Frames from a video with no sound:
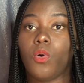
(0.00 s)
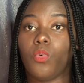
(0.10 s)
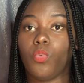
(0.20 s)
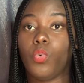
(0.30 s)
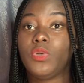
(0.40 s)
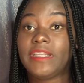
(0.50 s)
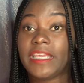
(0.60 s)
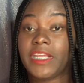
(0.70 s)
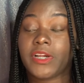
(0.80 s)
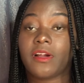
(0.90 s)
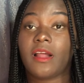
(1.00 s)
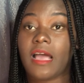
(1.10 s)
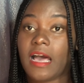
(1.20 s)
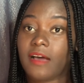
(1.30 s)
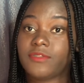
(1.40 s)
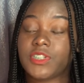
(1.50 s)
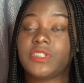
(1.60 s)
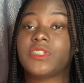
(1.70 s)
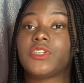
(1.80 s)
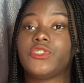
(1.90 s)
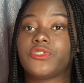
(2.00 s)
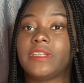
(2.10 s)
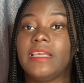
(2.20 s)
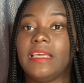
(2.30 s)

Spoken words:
wound care after surgery